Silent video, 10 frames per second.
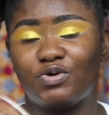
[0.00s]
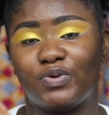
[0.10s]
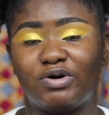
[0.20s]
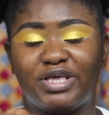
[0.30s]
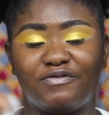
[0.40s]

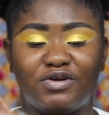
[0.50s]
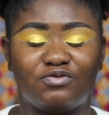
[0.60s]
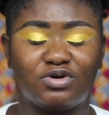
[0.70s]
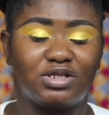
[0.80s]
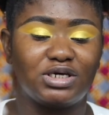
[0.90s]
well. Give it a
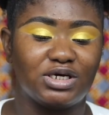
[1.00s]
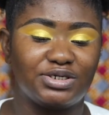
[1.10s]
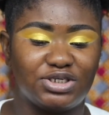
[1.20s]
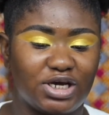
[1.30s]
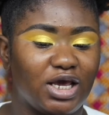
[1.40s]
really good
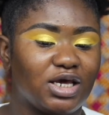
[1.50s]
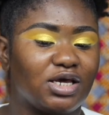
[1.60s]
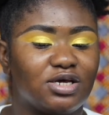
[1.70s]
shake.